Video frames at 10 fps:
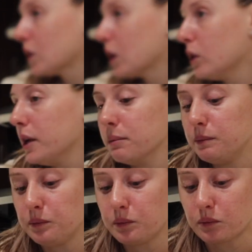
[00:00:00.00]
clean,
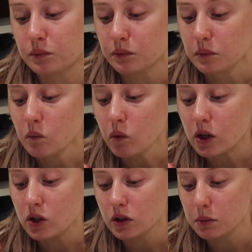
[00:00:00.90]

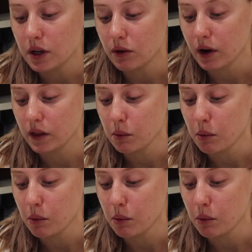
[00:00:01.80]
do some stuff around the